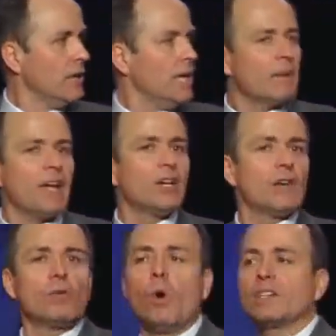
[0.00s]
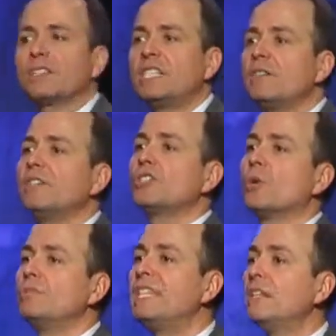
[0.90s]
Anybody here ever watched the T V
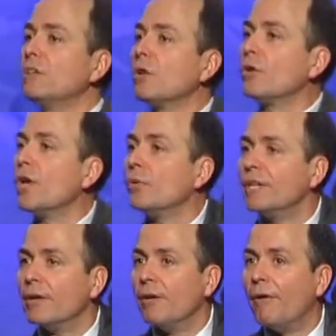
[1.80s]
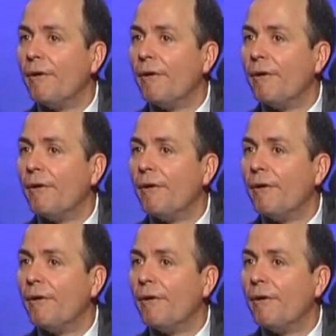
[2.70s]
show Deal or No Deal?